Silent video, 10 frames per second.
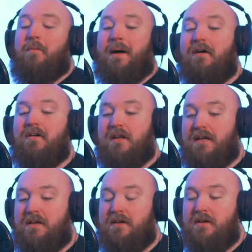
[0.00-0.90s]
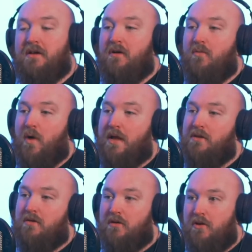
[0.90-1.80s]
apparently,
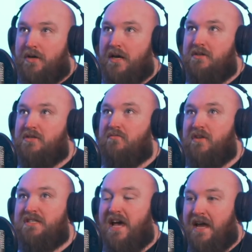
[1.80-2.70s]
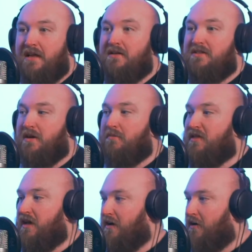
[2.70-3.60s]
when you're looking to retain
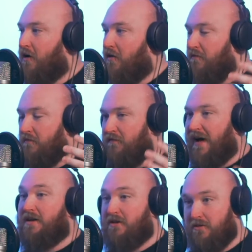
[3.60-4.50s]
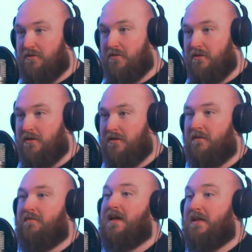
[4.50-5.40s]
something of value
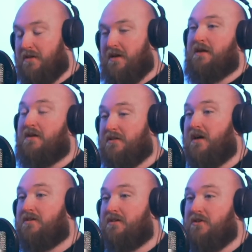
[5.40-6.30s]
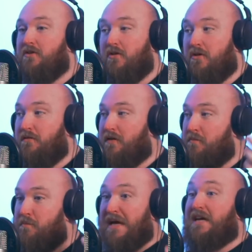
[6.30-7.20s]
in in a disaster, you look for
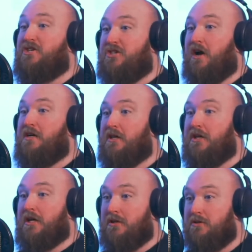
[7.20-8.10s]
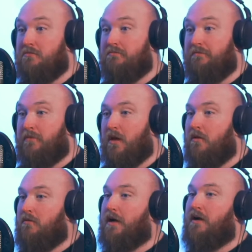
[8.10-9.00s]
big shiny things,
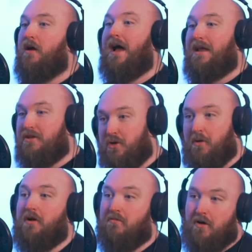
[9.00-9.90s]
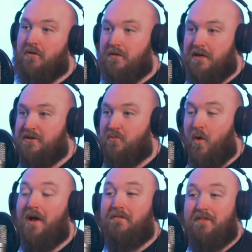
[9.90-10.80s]
right? And toilet roll is
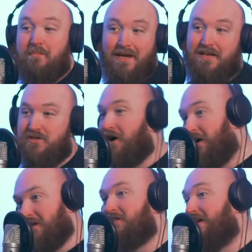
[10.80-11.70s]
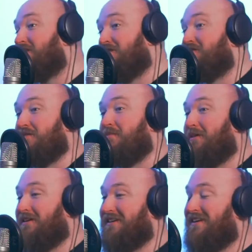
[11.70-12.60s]
one of the biggest shiniest things in a
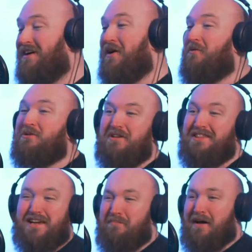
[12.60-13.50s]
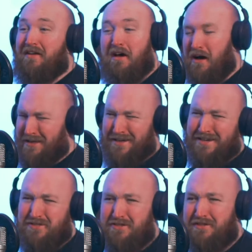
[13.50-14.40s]
supermarket. Which, you think about it, I
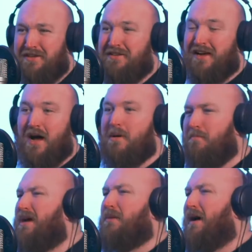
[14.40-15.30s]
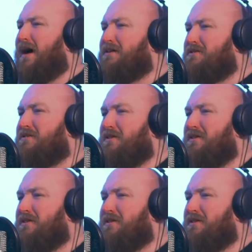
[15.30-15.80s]
guess they come in big packs.